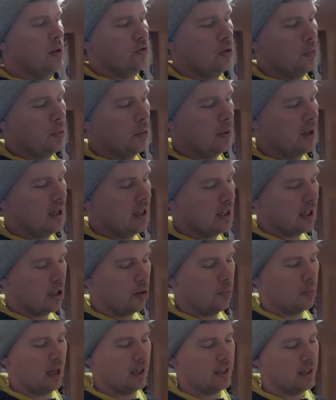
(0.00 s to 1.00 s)
strip, I mean it's like
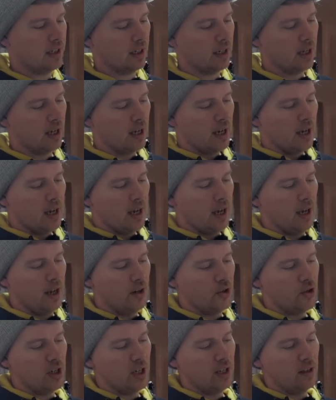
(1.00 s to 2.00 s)
a plastic
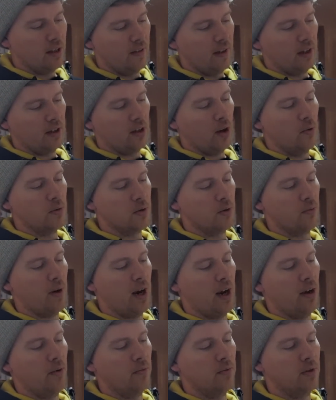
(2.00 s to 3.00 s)
sheathing that goes
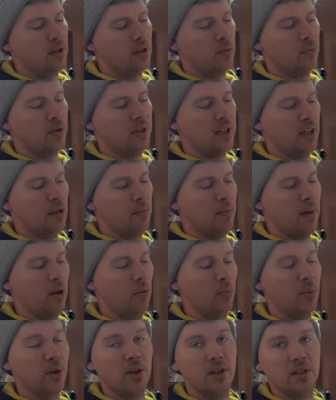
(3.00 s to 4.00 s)
around to protect the
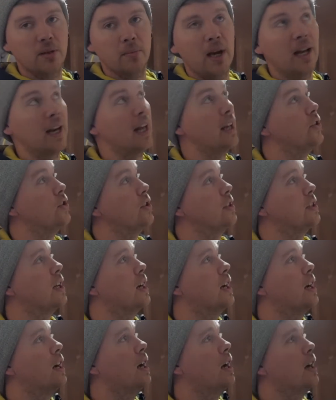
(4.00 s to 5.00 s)
metal burrs and metal edges,
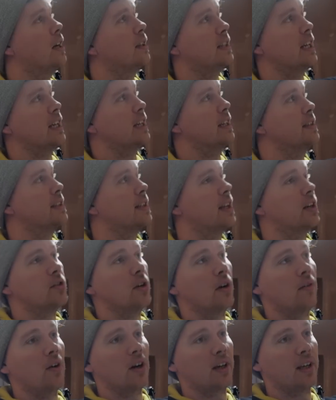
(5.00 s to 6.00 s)
taking
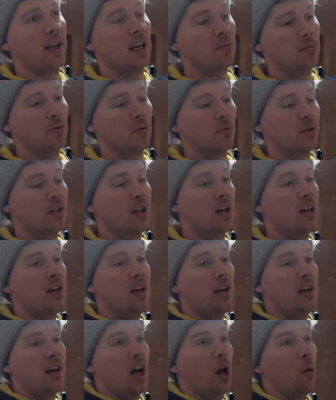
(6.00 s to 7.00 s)
insulation off our cables.
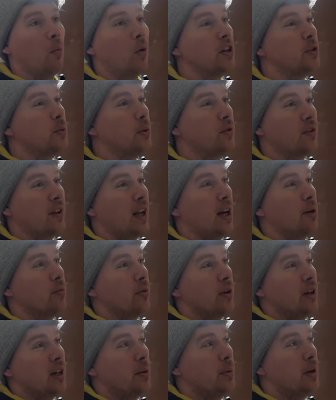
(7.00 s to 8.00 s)
And once we've done that,
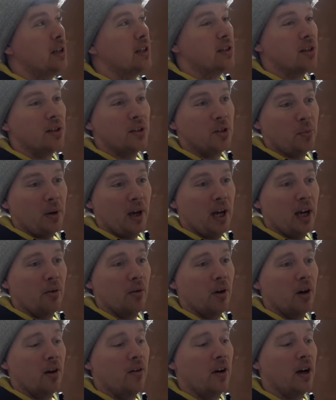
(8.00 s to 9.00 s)
really, we can turn the
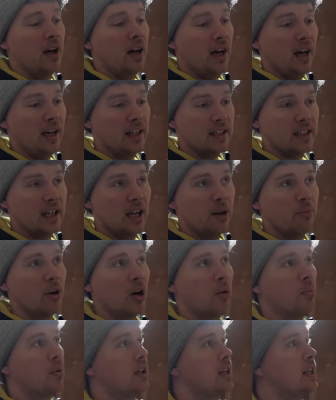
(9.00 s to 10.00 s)
power off, isolate it
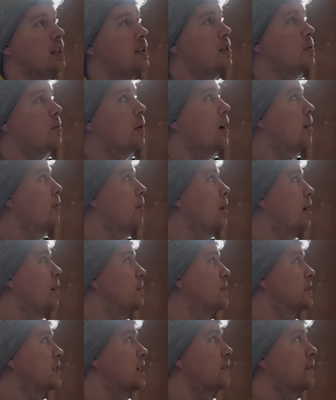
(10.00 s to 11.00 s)
properly, do
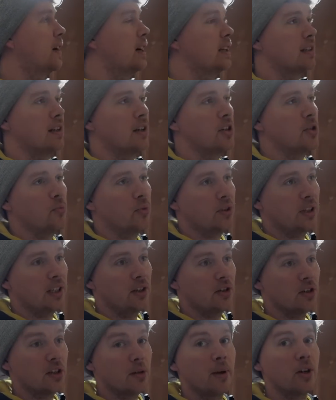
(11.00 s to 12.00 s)
our safe isolation
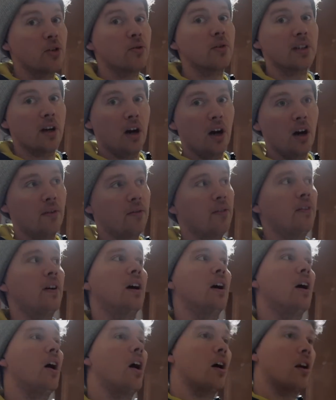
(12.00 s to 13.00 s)
procedure to make sure it's off,
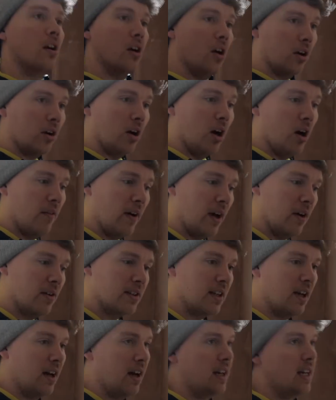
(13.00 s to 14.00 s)
lock it off
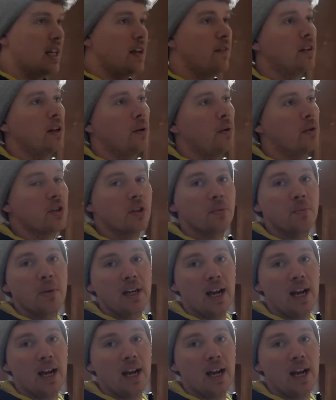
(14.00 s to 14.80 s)
outside. Even though it's just me